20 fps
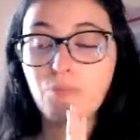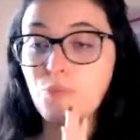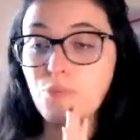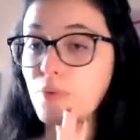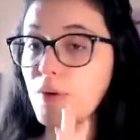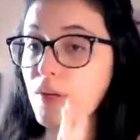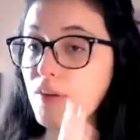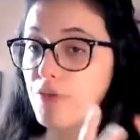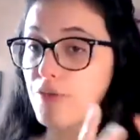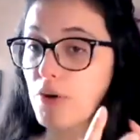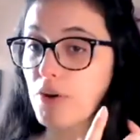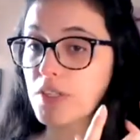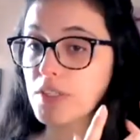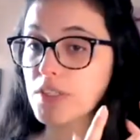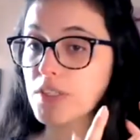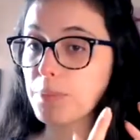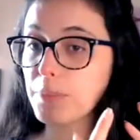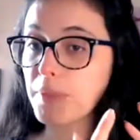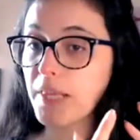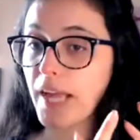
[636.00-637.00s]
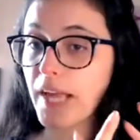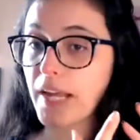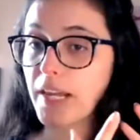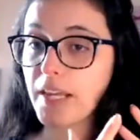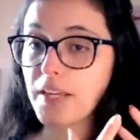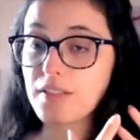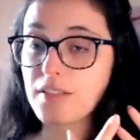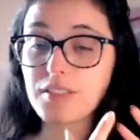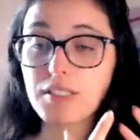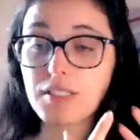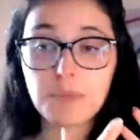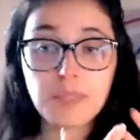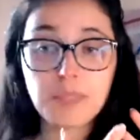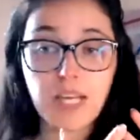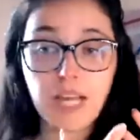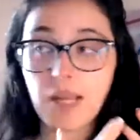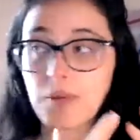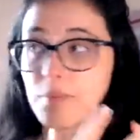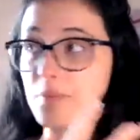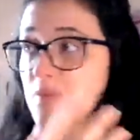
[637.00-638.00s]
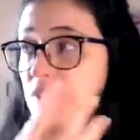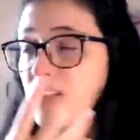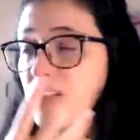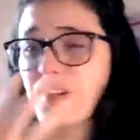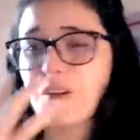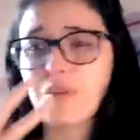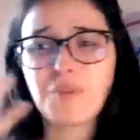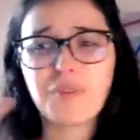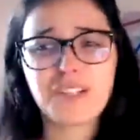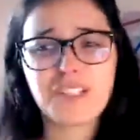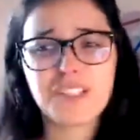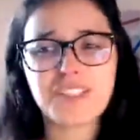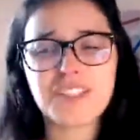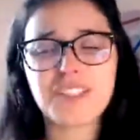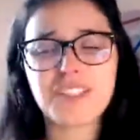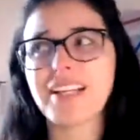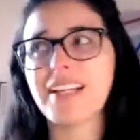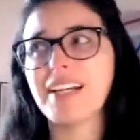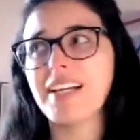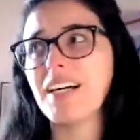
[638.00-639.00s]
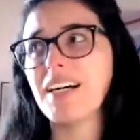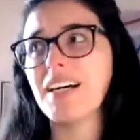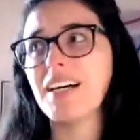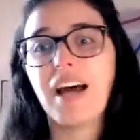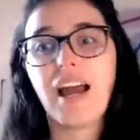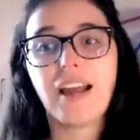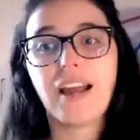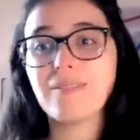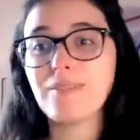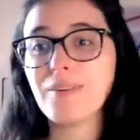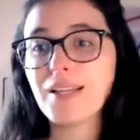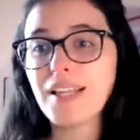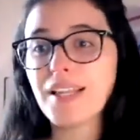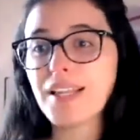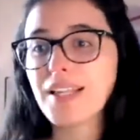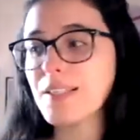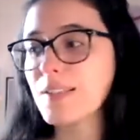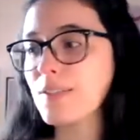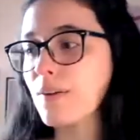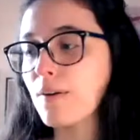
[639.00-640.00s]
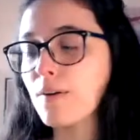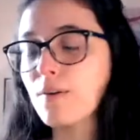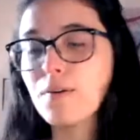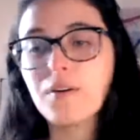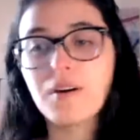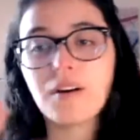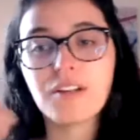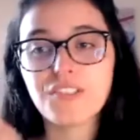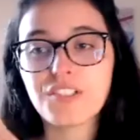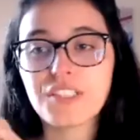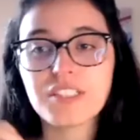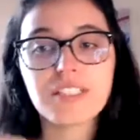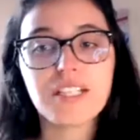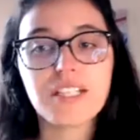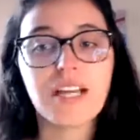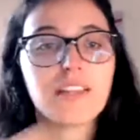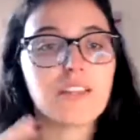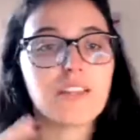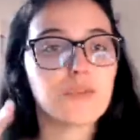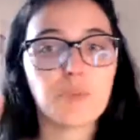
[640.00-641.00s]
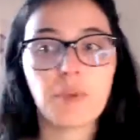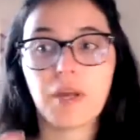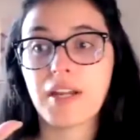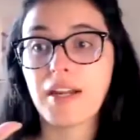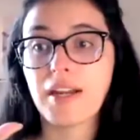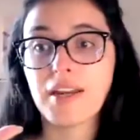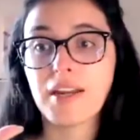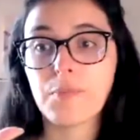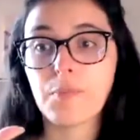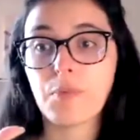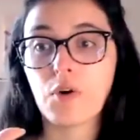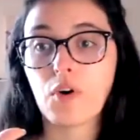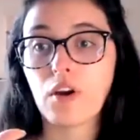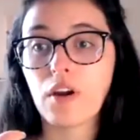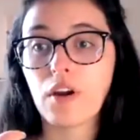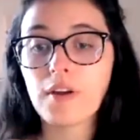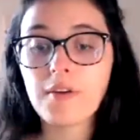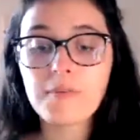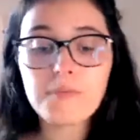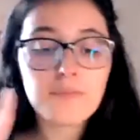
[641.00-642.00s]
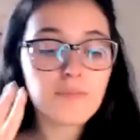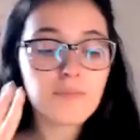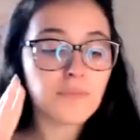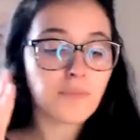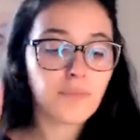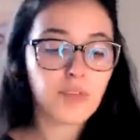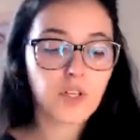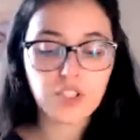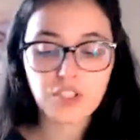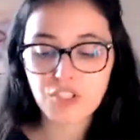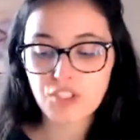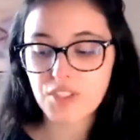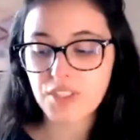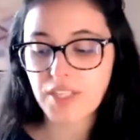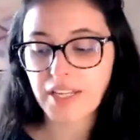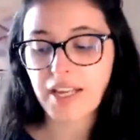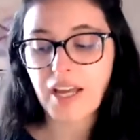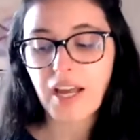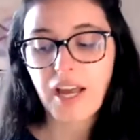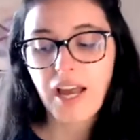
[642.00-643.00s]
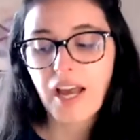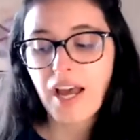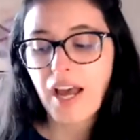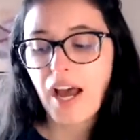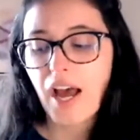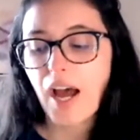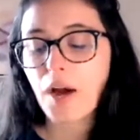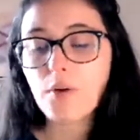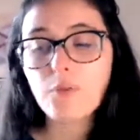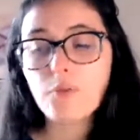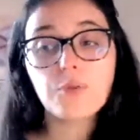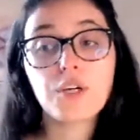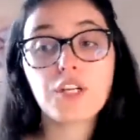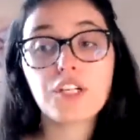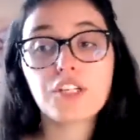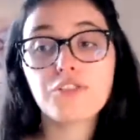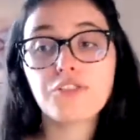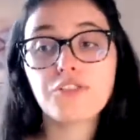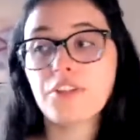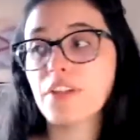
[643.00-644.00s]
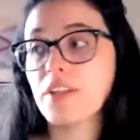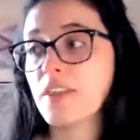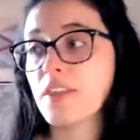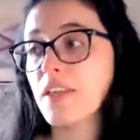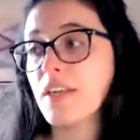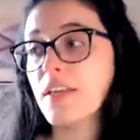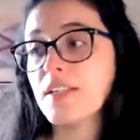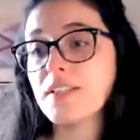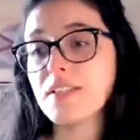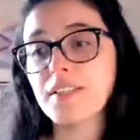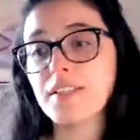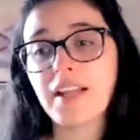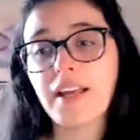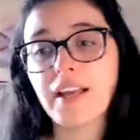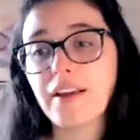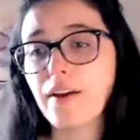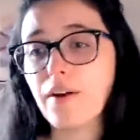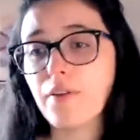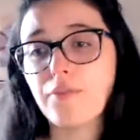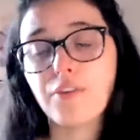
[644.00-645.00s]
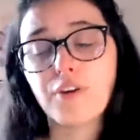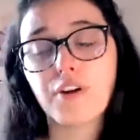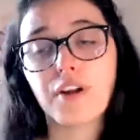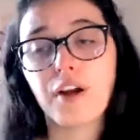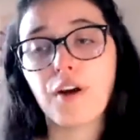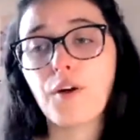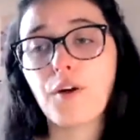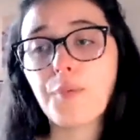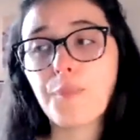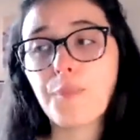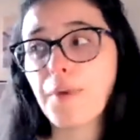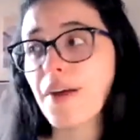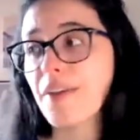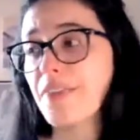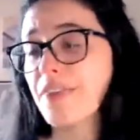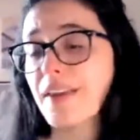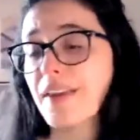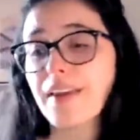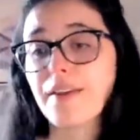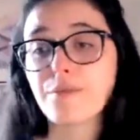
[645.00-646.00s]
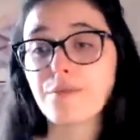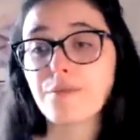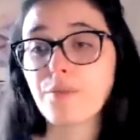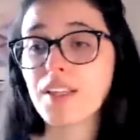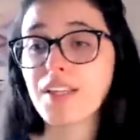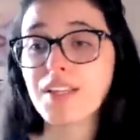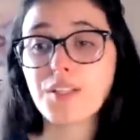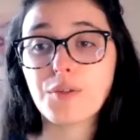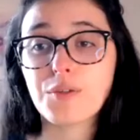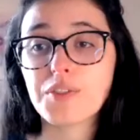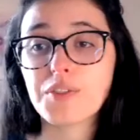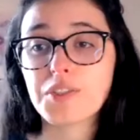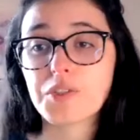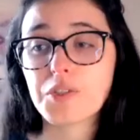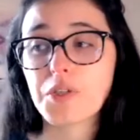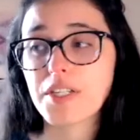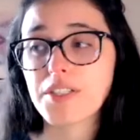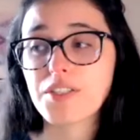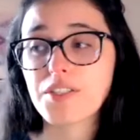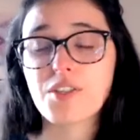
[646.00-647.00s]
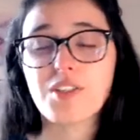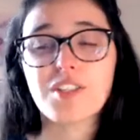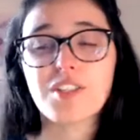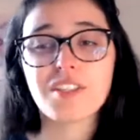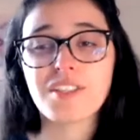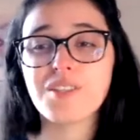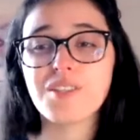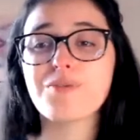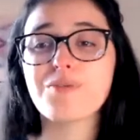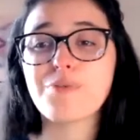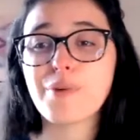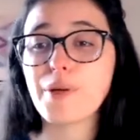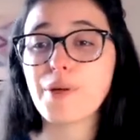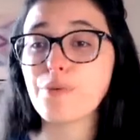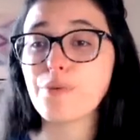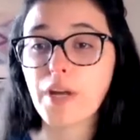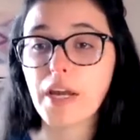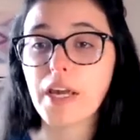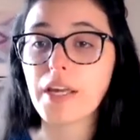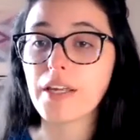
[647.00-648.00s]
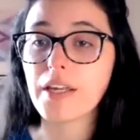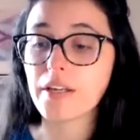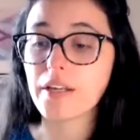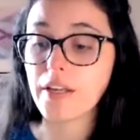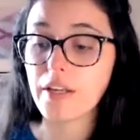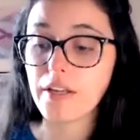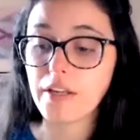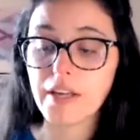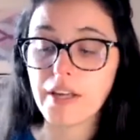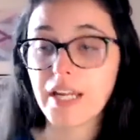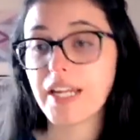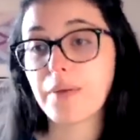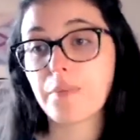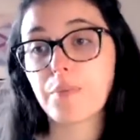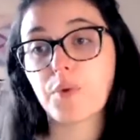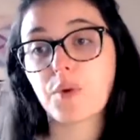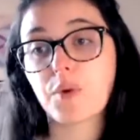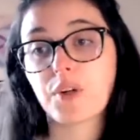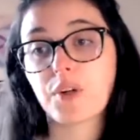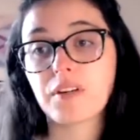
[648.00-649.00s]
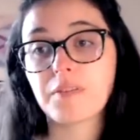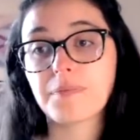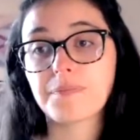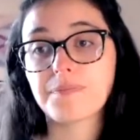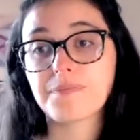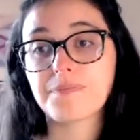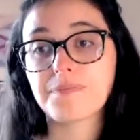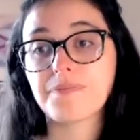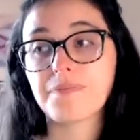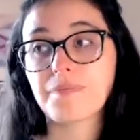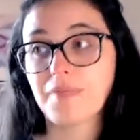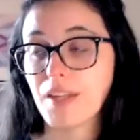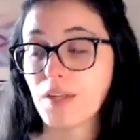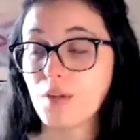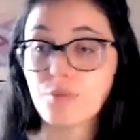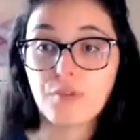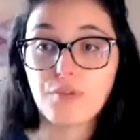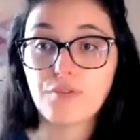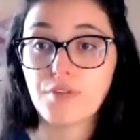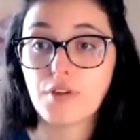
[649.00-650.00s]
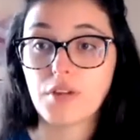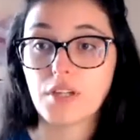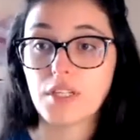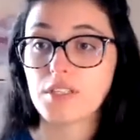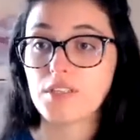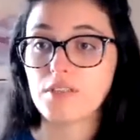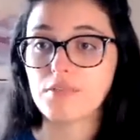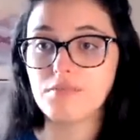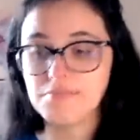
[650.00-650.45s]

refocus the planning. Sometimes, we're just like, oh, I really don't understand this plan anymore. Or just like, I worked for this like for a whole month and I really don't want to execute. It doesn't feel right anymore. Refocus.